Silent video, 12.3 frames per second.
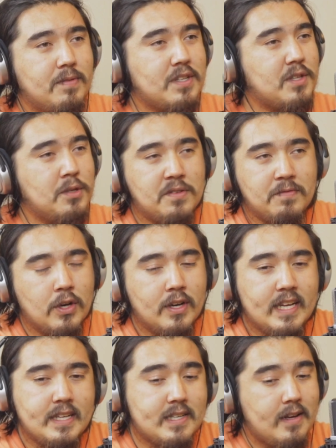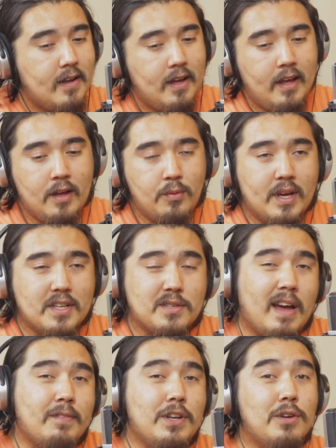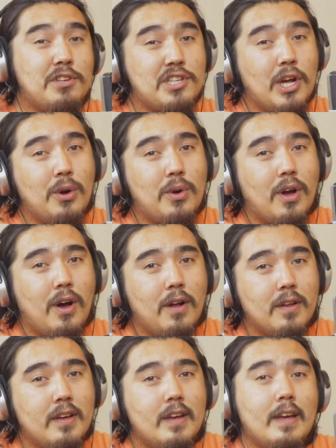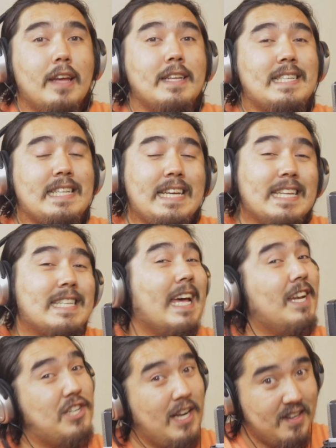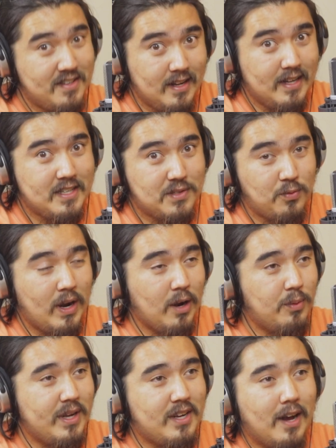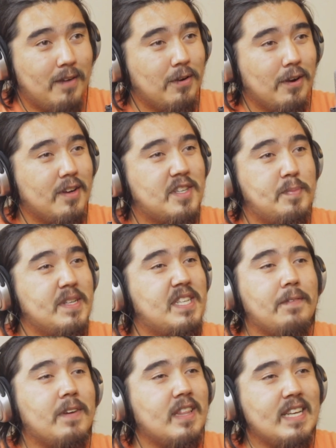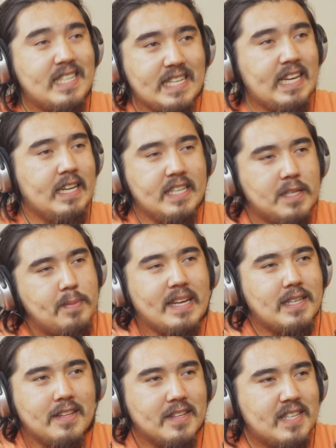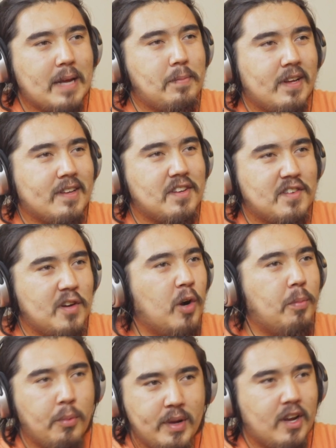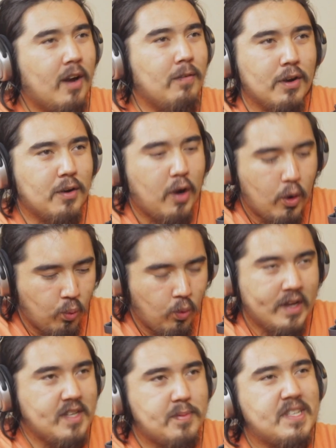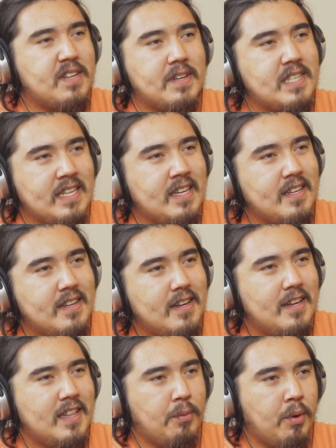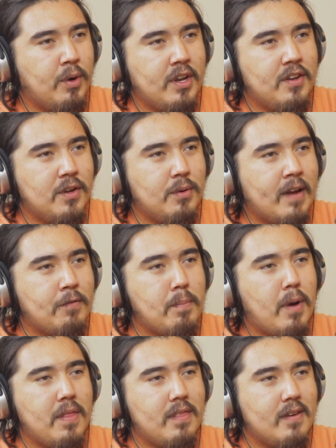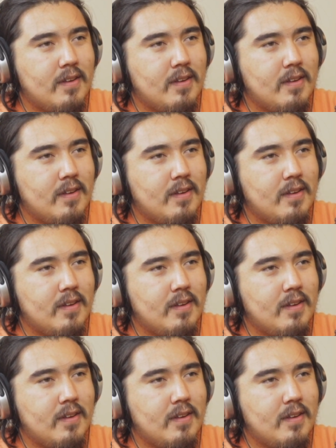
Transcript: exclusive goodies. And we also have a new show called Scenes That Changed Us, where we cover specifically scenes. It's basically the same thing as the show, but we cover one specific scene that we want to do every month.